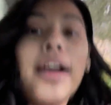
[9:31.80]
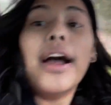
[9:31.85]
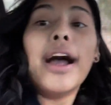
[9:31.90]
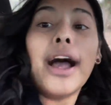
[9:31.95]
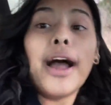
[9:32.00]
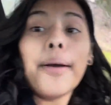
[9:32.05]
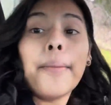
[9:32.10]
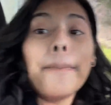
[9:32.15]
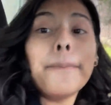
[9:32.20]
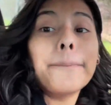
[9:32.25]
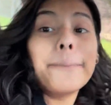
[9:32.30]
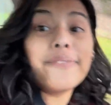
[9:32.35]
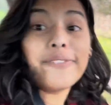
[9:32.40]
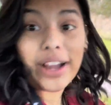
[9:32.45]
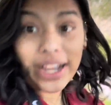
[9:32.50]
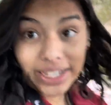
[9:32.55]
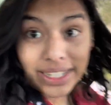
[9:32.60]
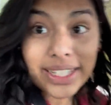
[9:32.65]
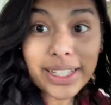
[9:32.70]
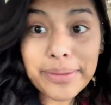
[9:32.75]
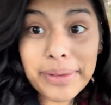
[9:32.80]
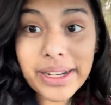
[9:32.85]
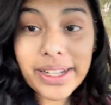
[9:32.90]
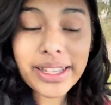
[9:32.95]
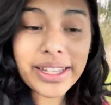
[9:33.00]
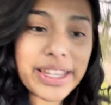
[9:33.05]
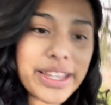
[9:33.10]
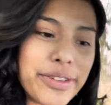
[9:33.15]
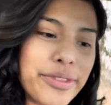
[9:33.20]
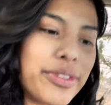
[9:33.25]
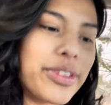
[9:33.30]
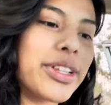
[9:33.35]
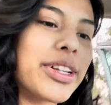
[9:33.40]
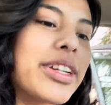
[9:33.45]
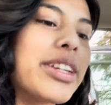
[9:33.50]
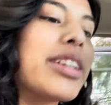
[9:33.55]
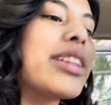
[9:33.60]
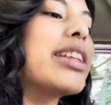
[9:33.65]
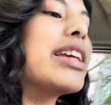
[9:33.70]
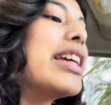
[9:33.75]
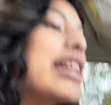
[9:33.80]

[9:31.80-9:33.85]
I'm finally about to leave, literally